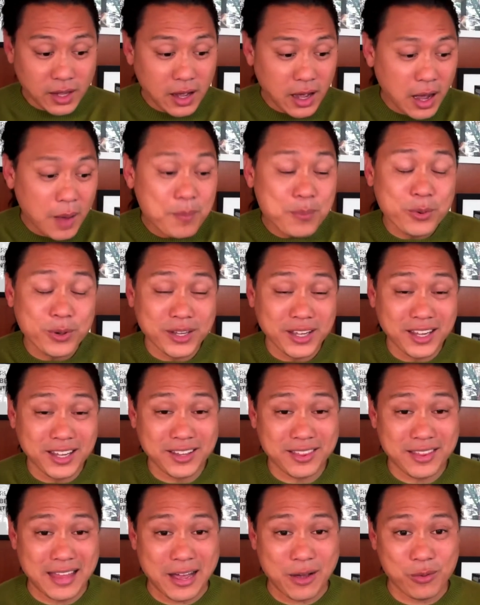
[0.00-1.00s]
upbringing
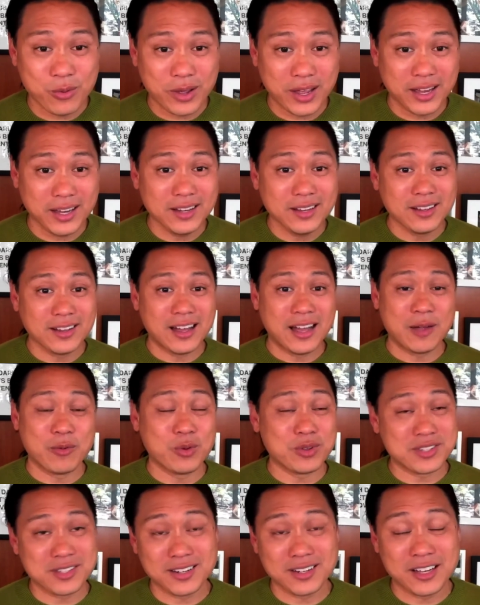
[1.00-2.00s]
in that way. I
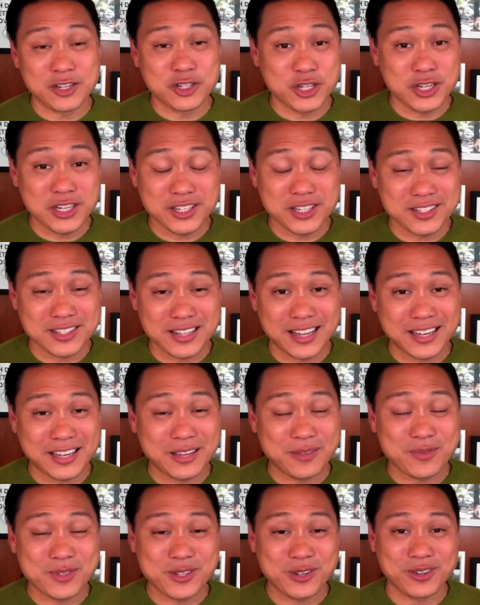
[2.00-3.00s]
wasn't a genius like
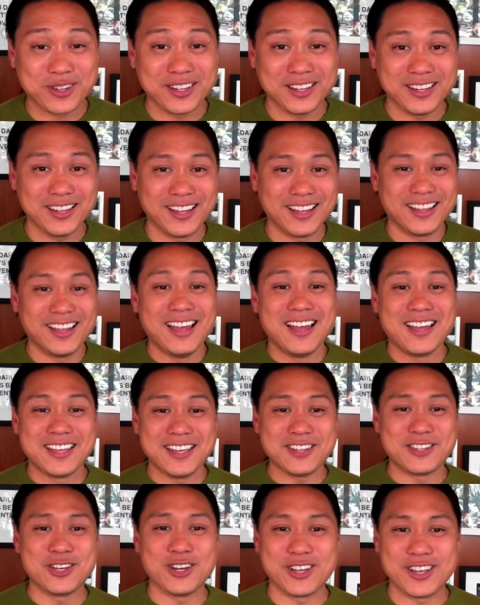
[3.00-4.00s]
him, so he
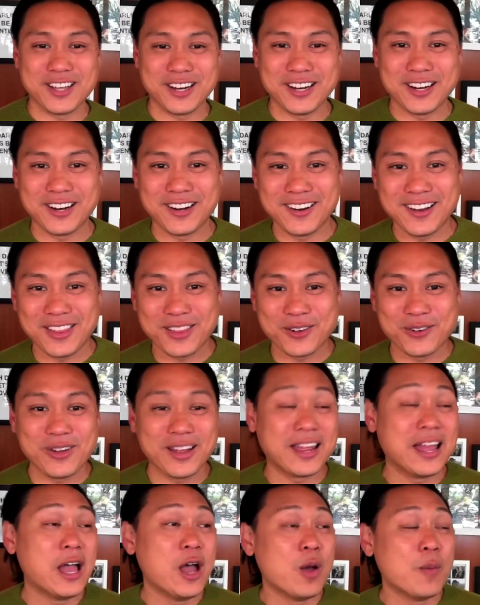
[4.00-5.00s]
he took it in another
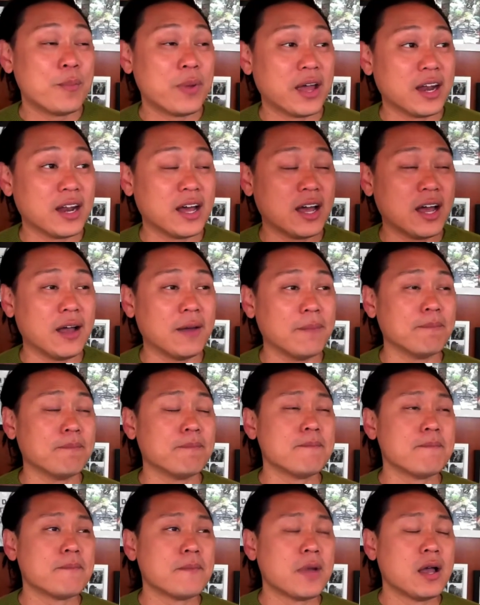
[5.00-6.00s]
way. But
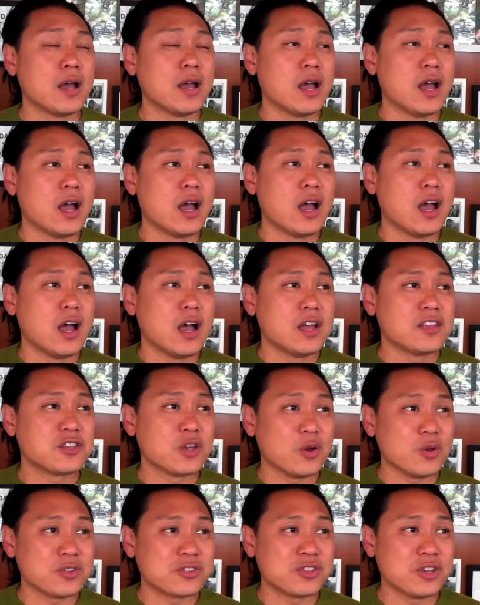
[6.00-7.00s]

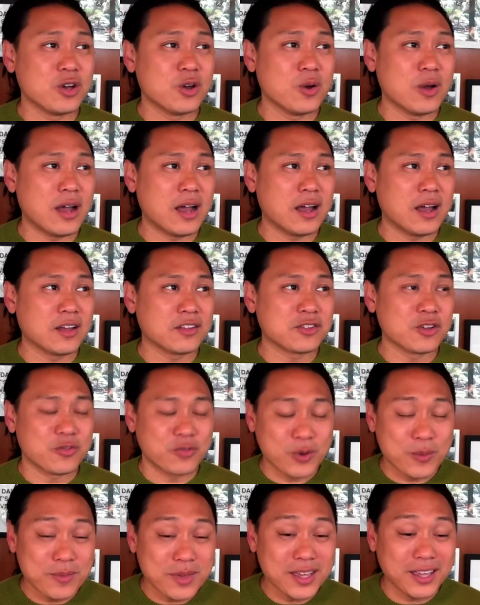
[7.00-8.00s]
so
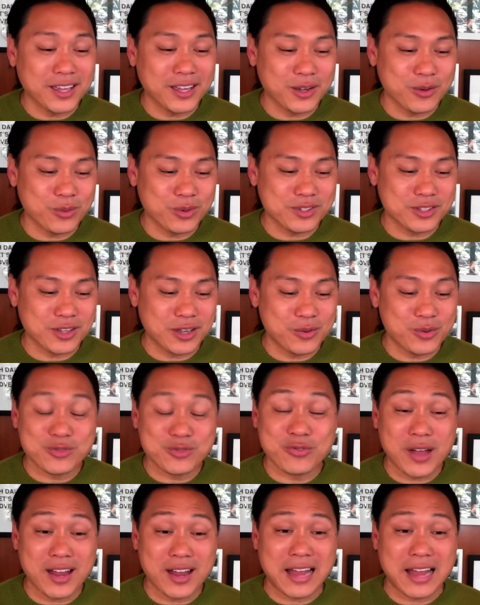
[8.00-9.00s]
for me, it was
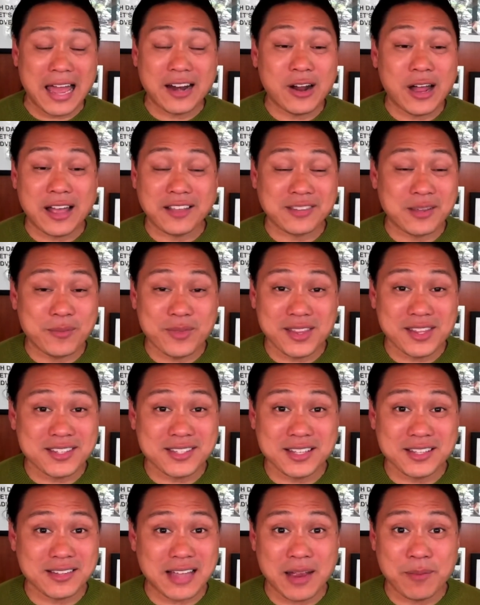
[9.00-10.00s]
fun. Some of these
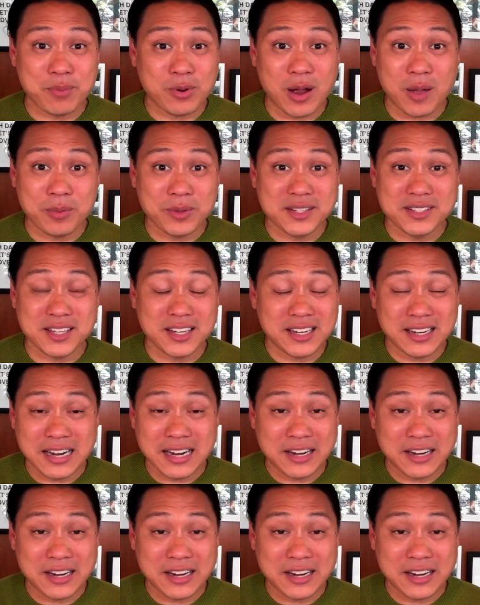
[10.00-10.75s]
things I probably did, and I